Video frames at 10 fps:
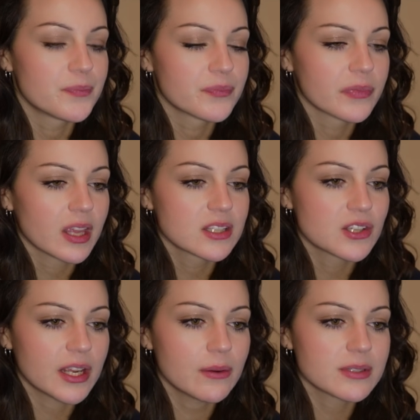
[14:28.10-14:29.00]
So
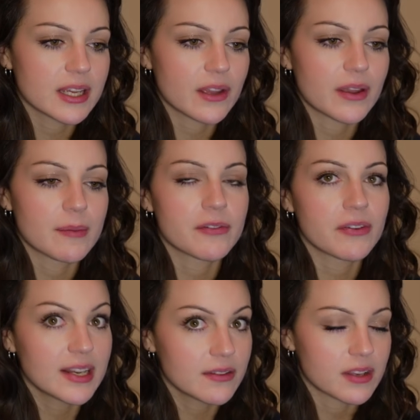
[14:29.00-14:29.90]
here I was like, okay, I'm
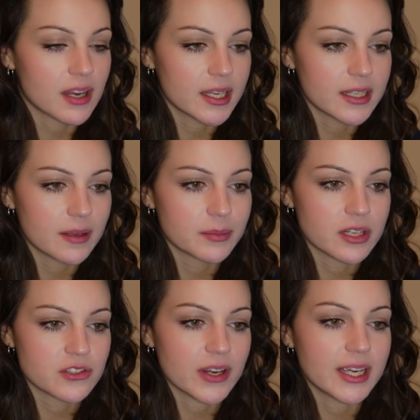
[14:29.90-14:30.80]
afraid of the knight. I'm gonna
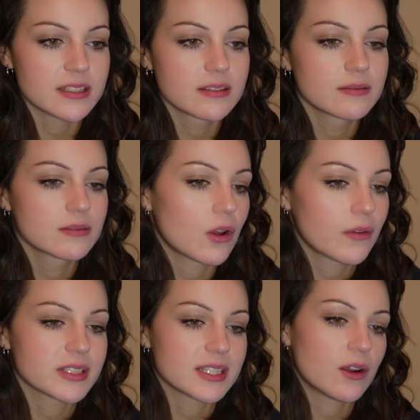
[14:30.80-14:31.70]
trade.
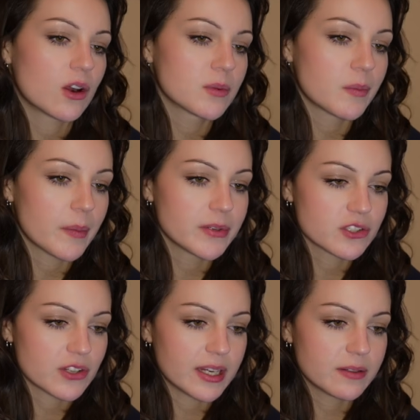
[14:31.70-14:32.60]
Obviously, a horrible moment to
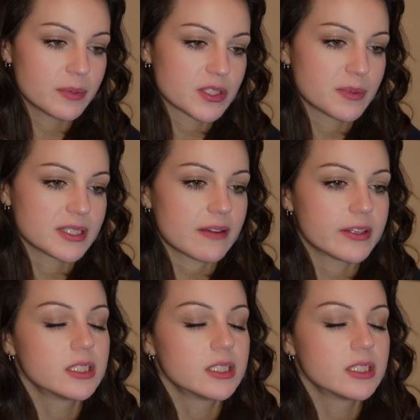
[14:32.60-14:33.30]
trade. Bishop e7.